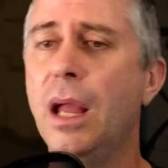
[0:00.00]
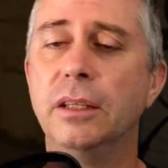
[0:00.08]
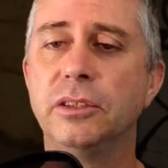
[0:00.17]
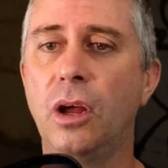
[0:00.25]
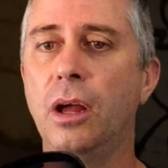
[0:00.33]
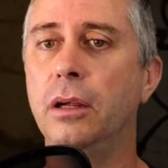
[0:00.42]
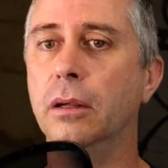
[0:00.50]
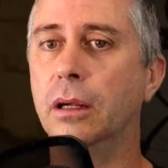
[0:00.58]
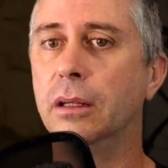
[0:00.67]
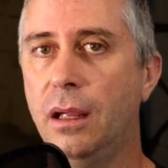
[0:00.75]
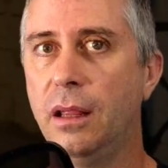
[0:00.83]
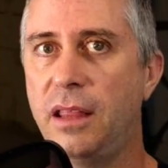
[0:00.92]
So
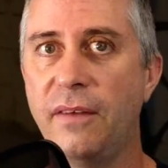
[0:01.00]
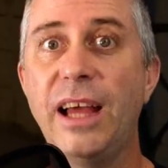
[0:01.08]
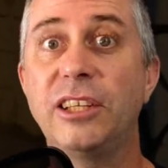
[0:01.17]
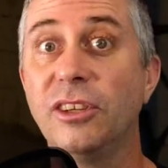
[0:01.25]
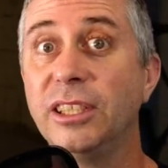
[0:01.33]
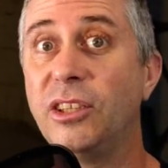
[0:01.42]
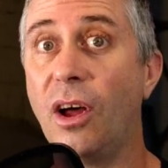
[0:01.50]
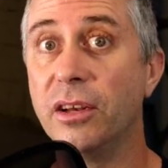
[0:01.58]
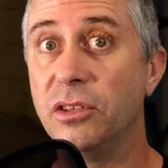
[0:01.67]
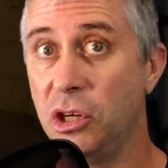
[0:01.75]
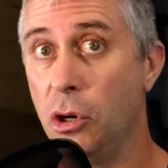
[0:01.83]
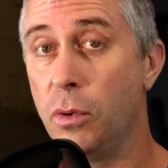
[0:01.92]
they've actually signed a
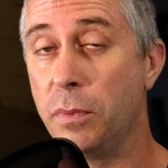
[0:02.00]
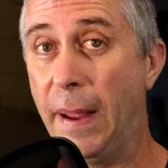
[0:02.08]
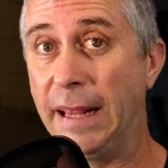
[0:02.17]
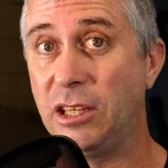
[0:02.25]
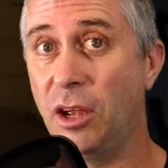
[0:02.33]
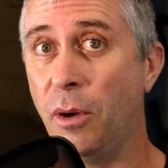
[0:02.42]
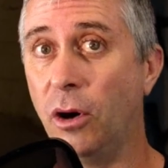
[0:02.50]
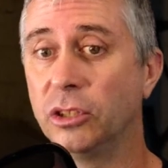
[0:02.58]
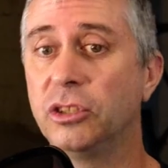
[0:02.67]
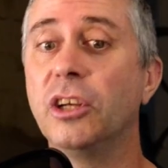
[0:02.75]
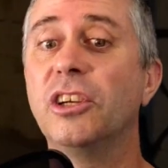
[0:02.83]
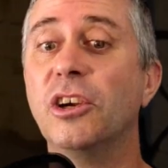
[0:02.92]
deal with Bento Box.
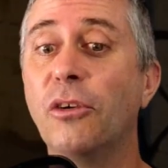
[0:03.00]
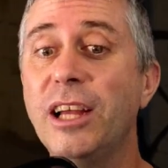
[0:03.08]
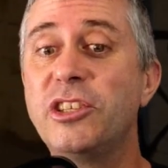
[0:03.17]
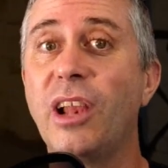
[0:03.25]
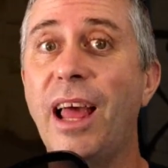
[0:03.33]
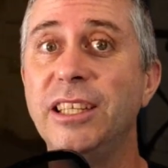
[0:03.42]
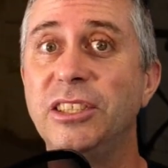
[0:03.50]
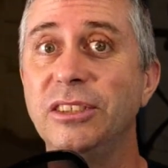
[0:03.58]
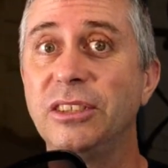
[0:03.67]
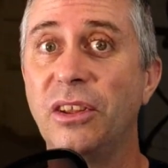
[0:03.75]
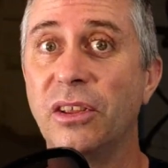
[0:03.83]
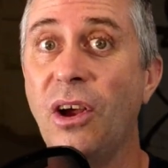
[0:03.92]
So
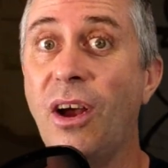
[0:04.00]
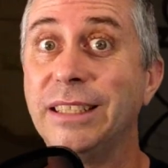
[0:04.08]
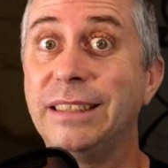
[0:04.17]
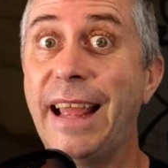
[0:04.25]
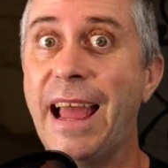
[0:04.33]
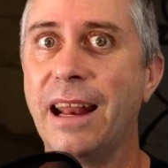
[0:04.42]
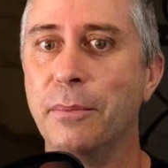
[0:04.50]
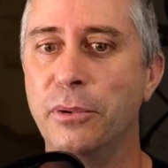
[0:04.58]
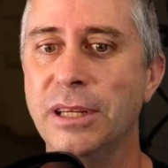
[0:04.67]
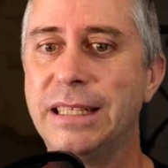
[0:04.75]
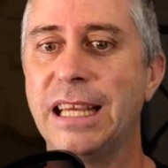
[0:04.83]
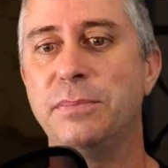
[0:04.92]
congratulations to the guys down at
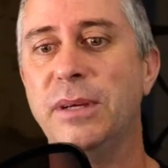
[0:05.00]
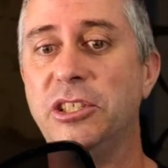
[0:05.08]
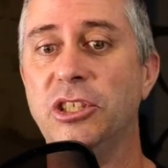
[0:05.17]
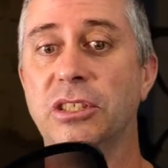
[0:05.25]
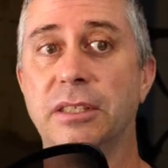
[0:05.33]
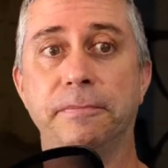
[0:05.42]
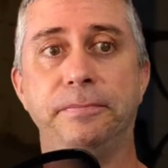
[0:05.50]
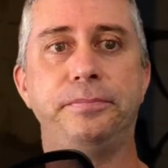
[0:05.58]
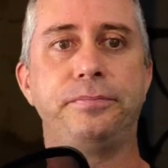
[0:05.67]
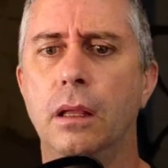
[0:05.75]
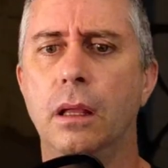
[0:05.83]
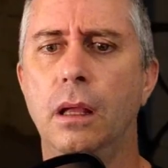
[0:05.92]
Princess Pictures.
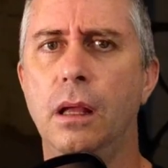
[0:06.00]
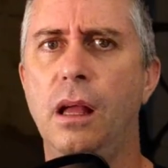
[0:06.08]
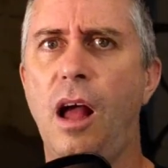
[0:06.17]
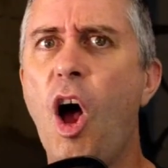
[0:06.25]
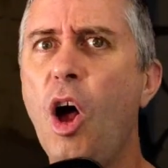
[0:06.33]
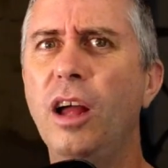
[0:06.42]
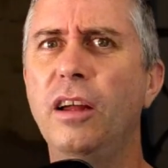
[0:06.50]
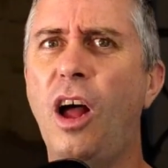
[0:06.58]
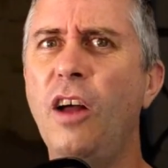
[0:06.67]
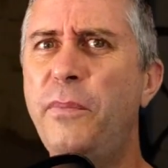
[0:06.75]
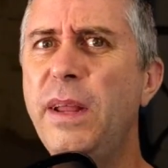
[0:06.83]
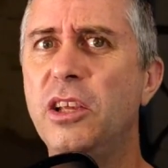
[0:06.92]
I've been a